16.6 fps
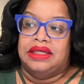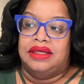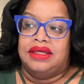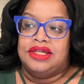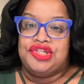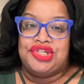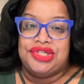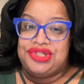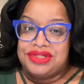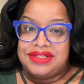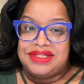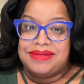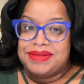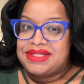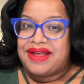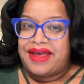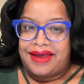she just
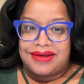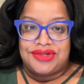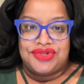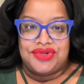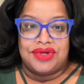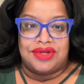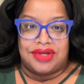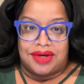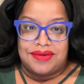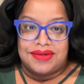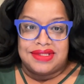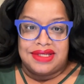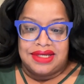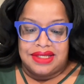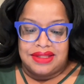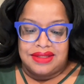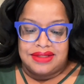seems extra
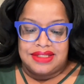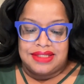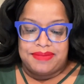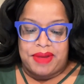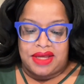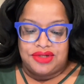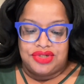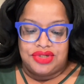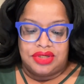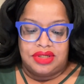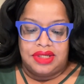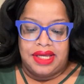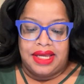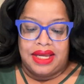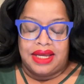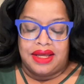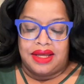nosy in this
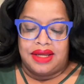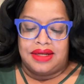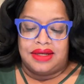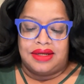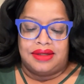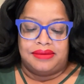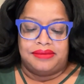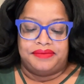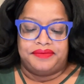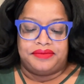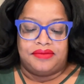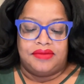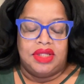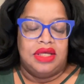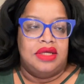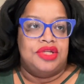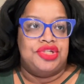special, and
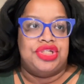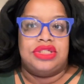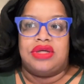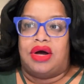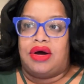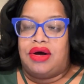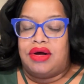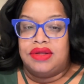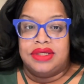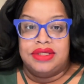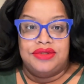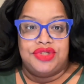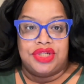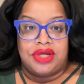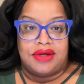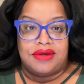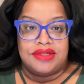she's all in
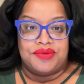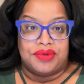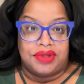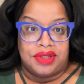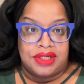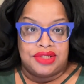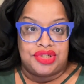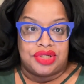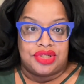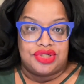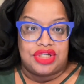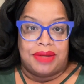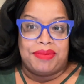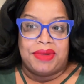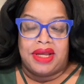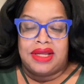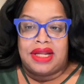Janelle's
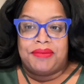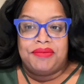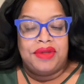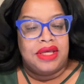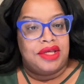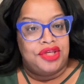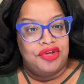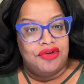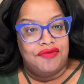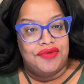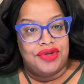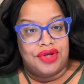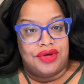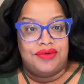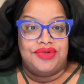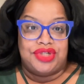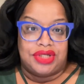relationship. And I'm like, you've
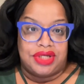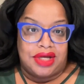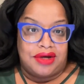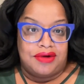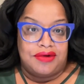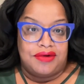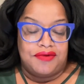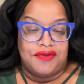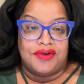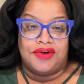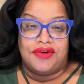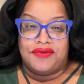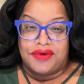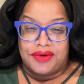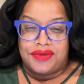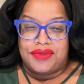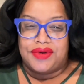known Janelle for
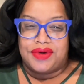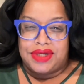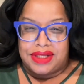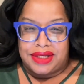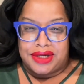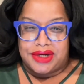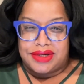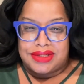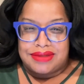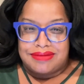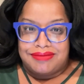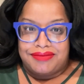over 30 years.